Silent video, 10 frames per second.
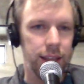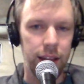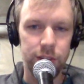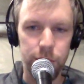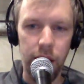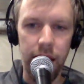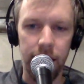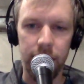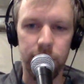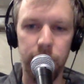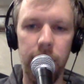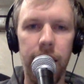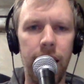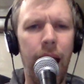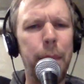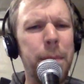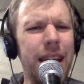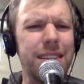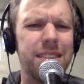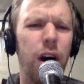That's right. I
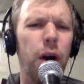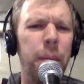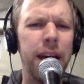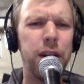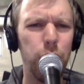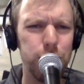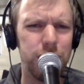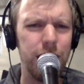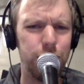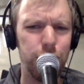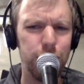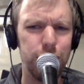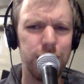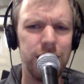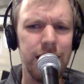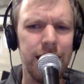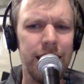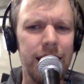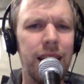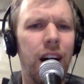miss all my co-teachers,
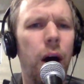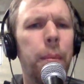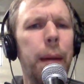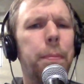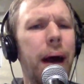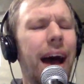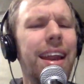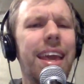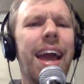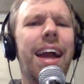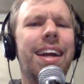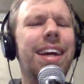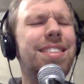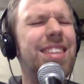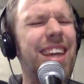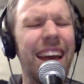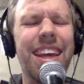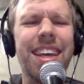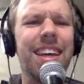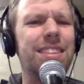all my Pontiac
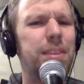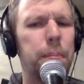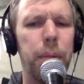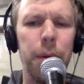ITA kids and